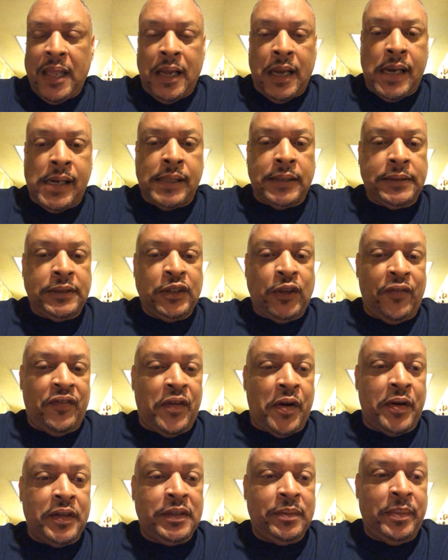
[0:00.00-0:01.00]
Uh, so
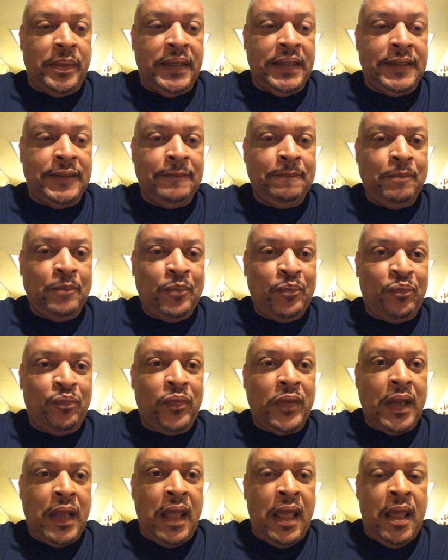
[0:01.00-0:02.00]
far, it's been
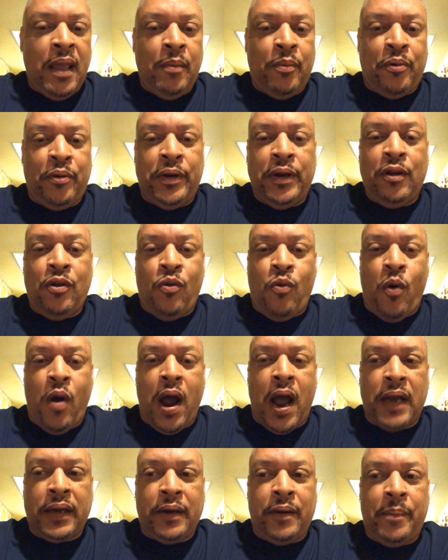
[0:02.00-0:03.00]
pretty
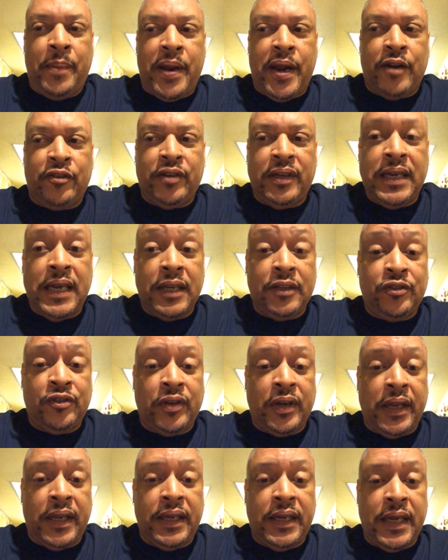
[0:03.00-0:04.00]
quiet compared to
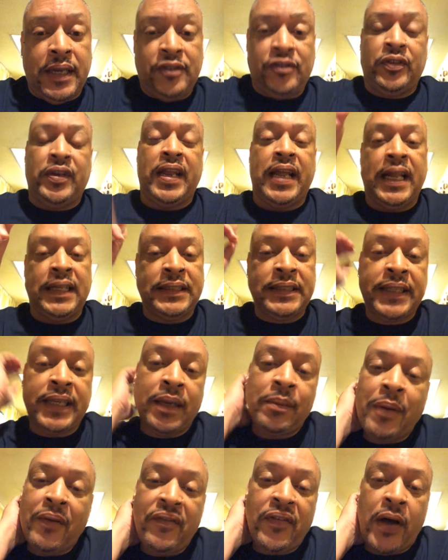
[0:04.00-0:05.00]
yesterday. Yesterday, I had to
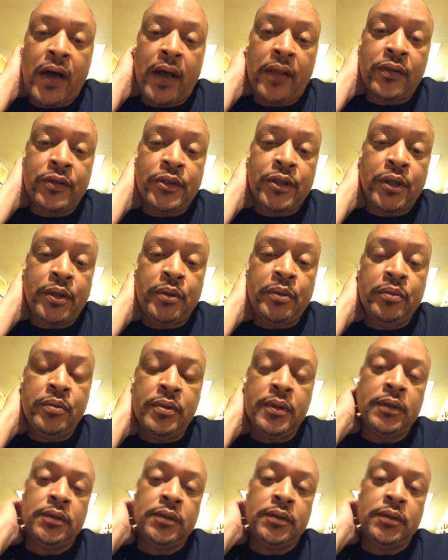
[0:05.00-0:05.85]
take my father to